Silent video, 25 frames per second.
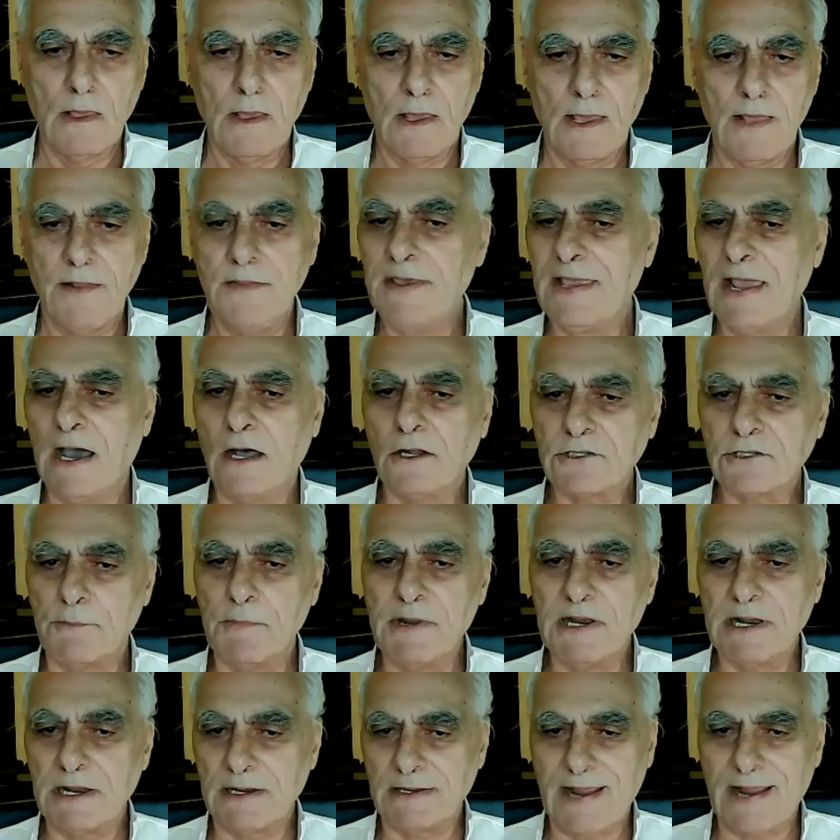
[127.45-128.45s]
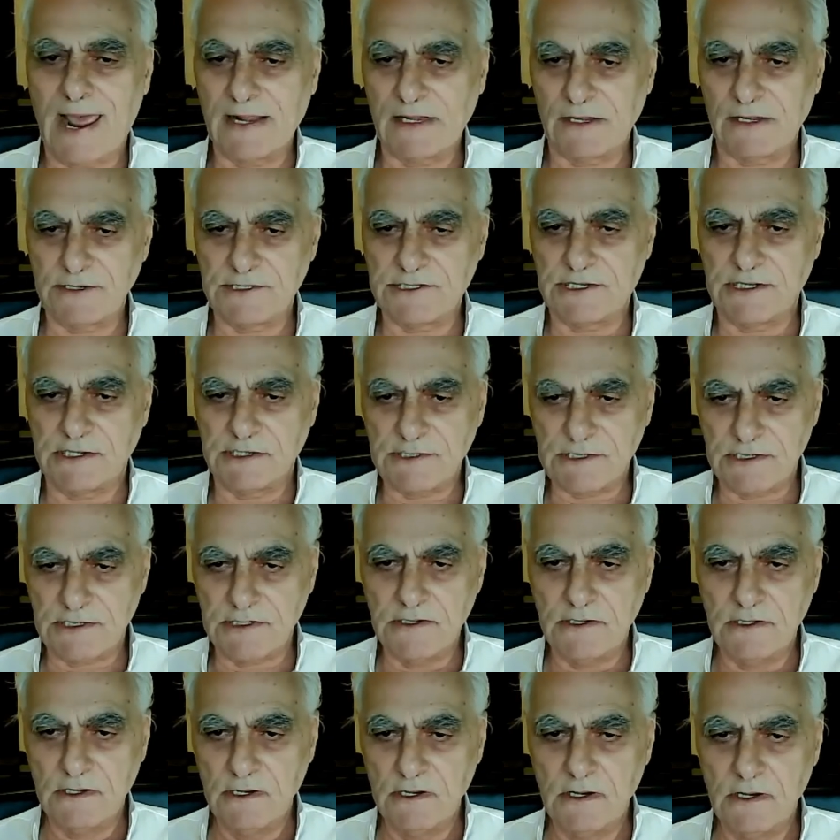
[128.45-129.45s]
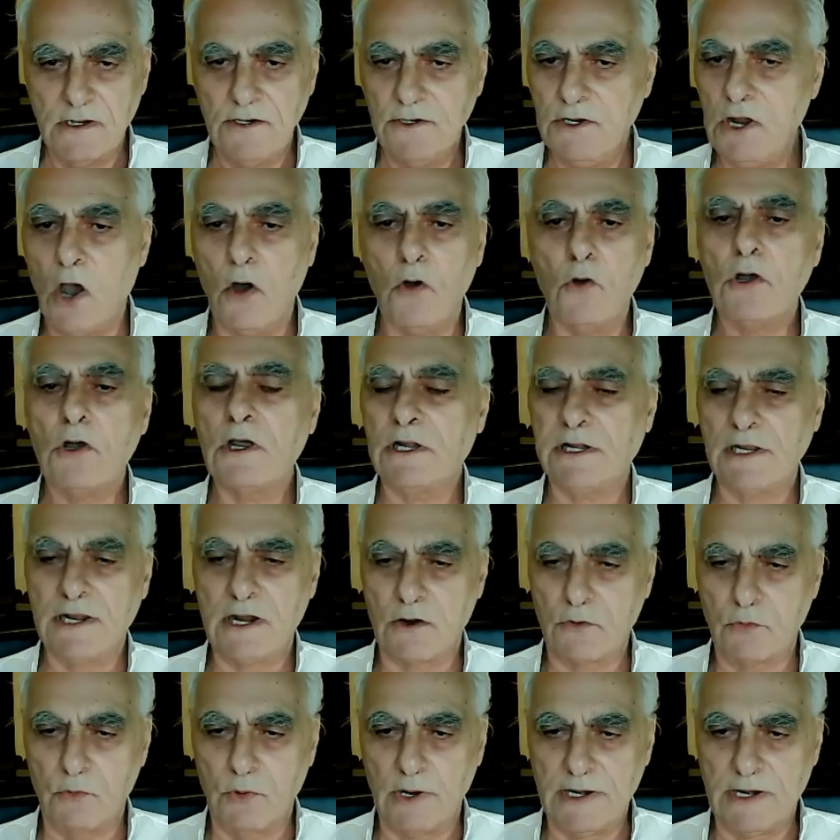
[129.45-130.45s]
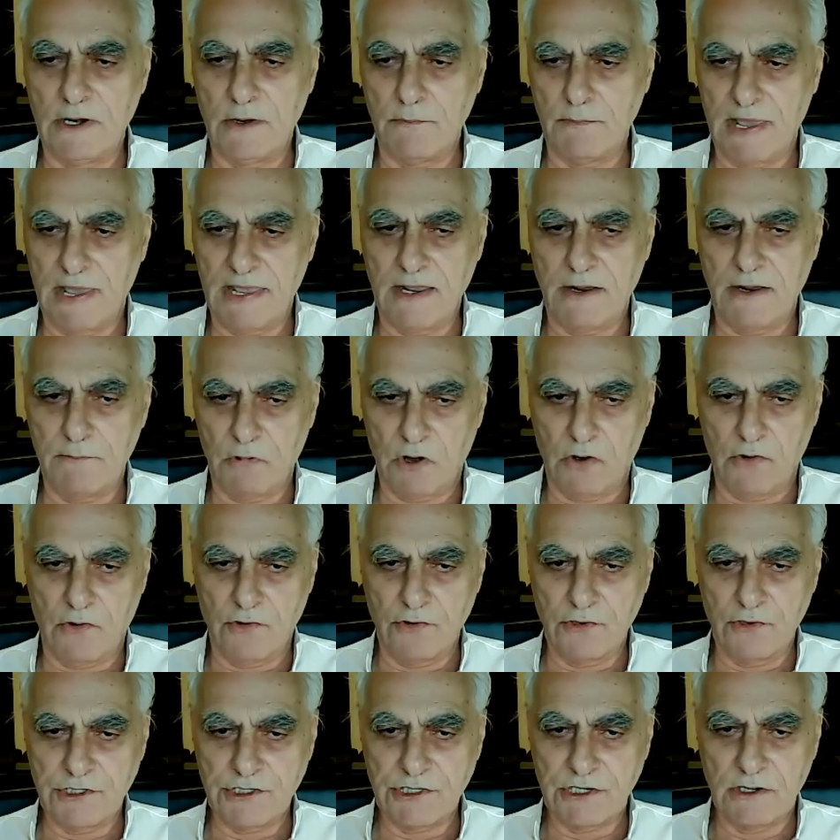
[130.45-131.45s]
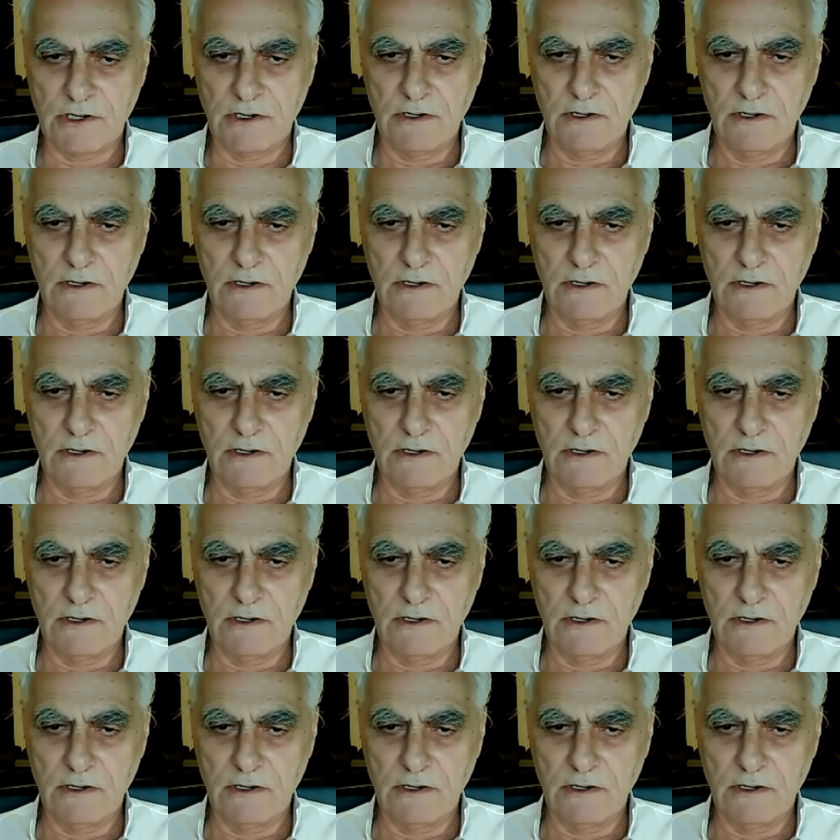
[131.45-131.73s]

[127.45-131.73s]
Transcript: In the ultimate analysis, no clear winner may emerge.